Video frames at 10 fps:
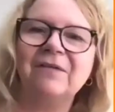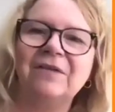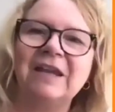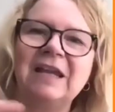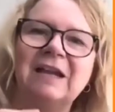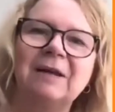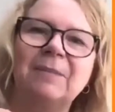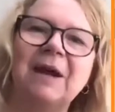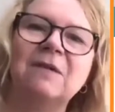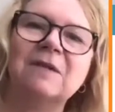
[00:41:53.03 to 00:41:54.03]
the
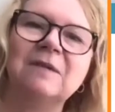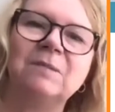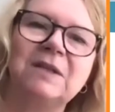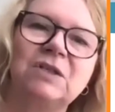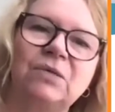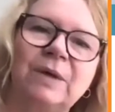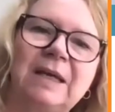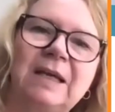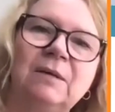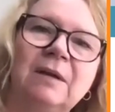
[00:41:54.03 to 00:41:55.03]
comparison
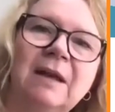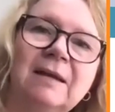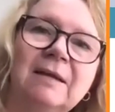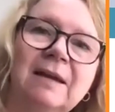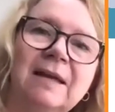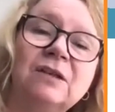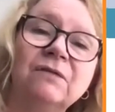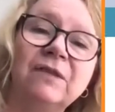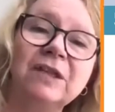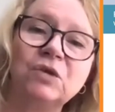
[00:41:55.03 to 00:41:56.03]
between
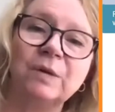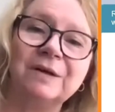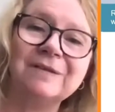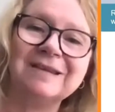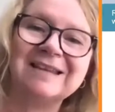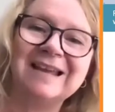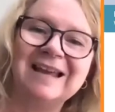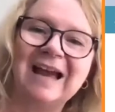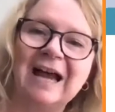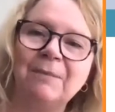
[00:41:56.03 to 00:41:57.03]
individuals
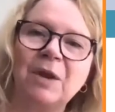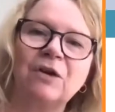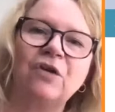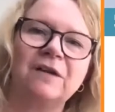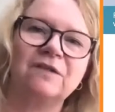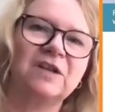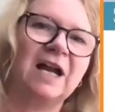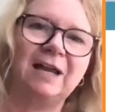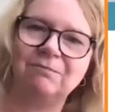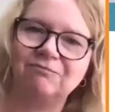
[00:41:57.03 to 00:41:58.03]
across
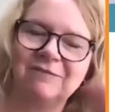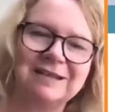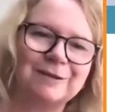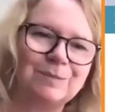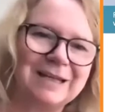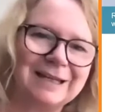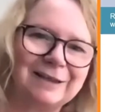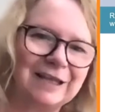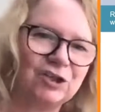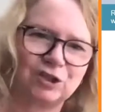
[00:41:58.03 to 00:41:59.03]
time. Doesn't mean
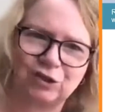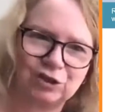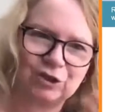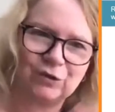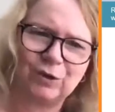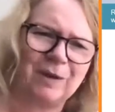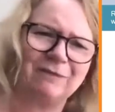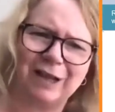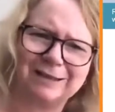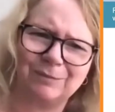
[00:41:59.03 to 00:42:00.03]
anything, just to show you we
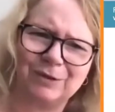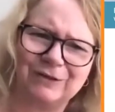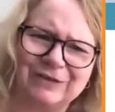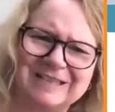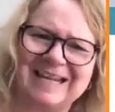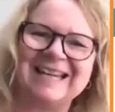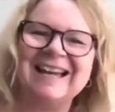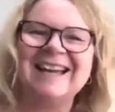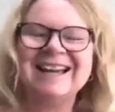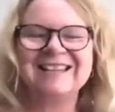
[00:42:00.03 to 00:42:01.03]
have lots of beautiful
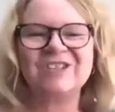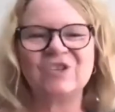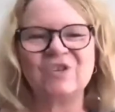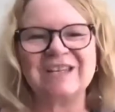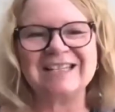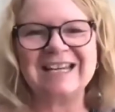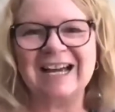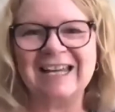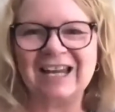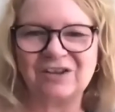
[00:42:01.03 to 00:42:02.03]
data. This is using
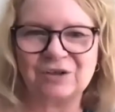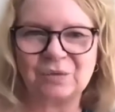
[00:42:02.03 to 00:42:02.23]
DIA on the